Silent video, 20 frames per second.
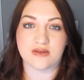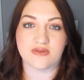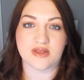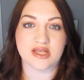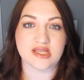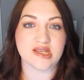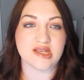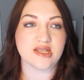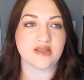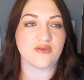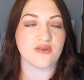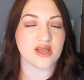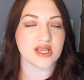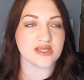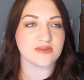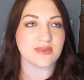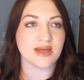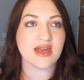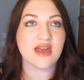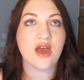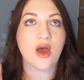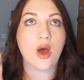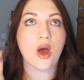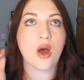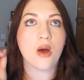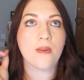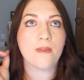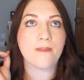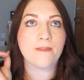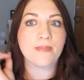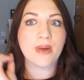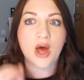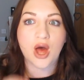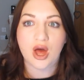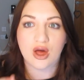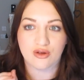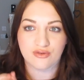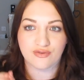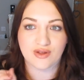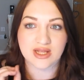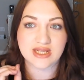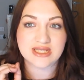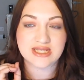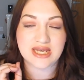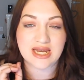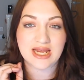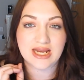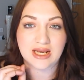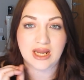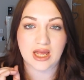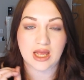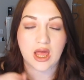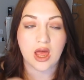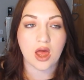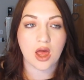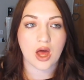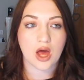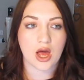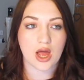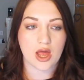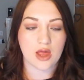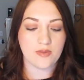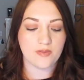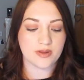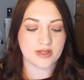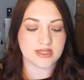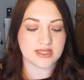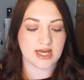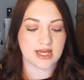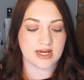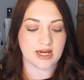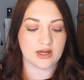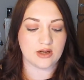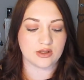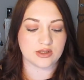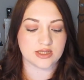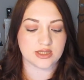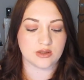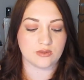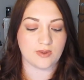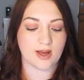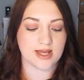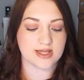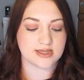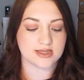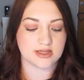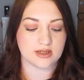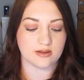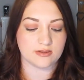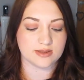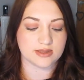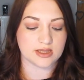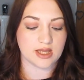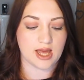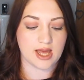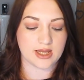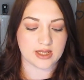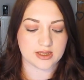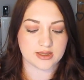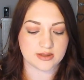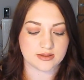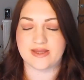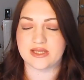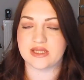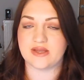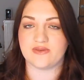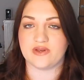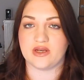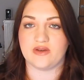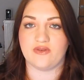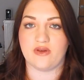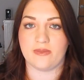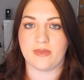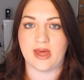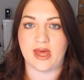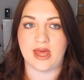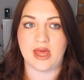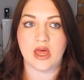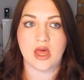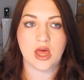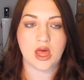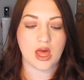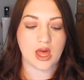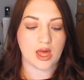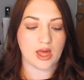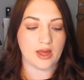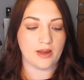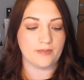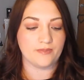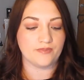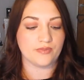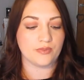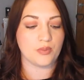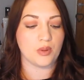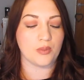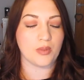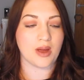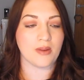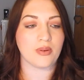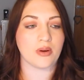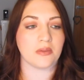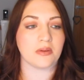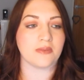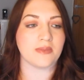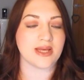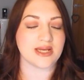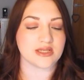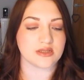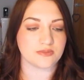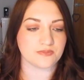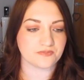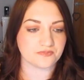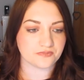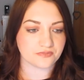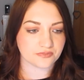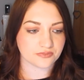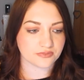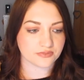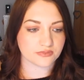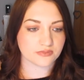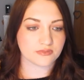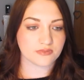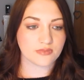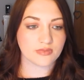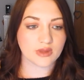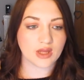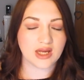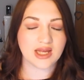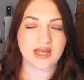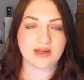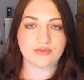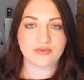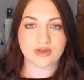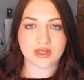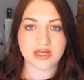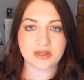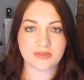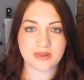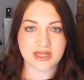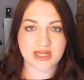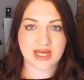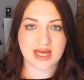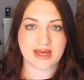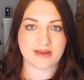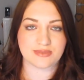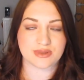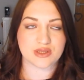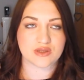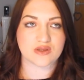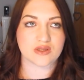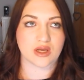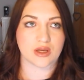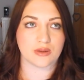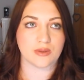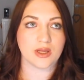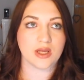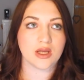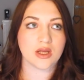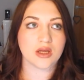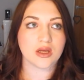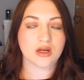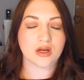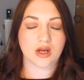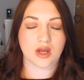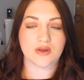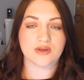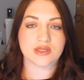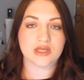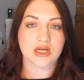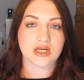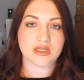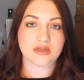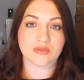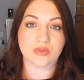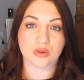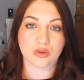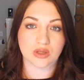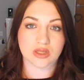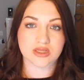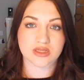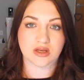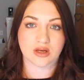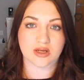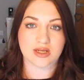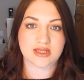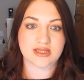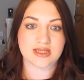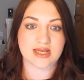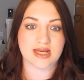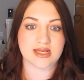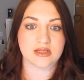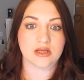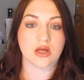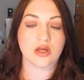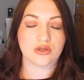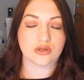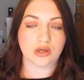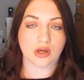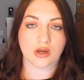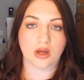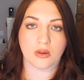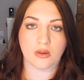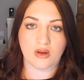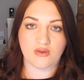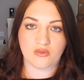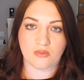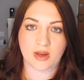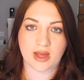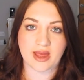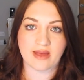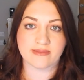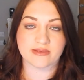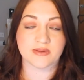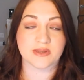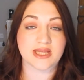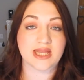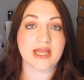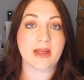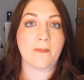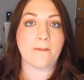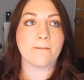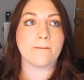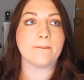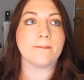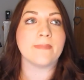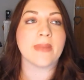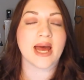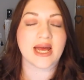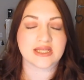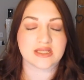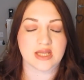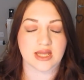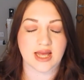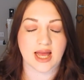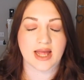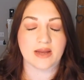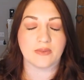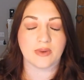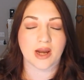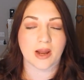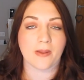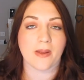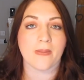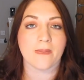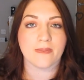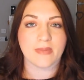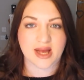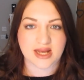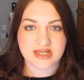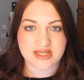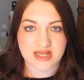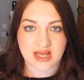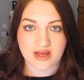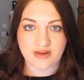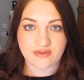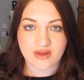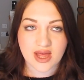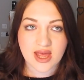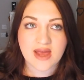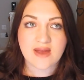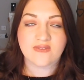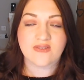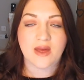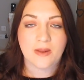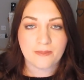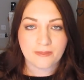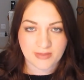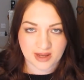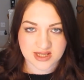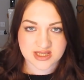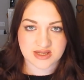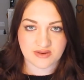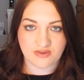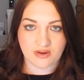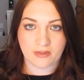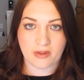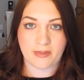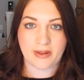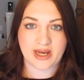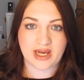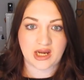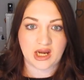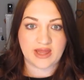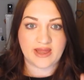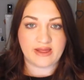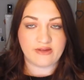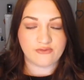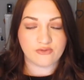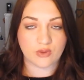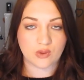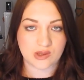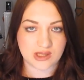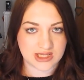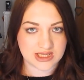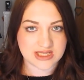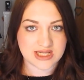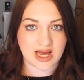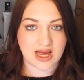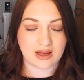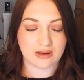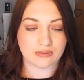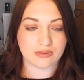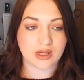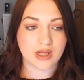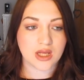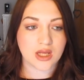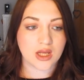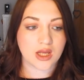with this. This fits me perfectly. Like, I opened it and I looked at the waist and I was like, that's never gonna fit me. But my problem is I have really big hips, so clothes that are smaller sizes don't go over my hips, but then they're massive, like, and when I mean massive, they're massive around my belly, like they're falling down,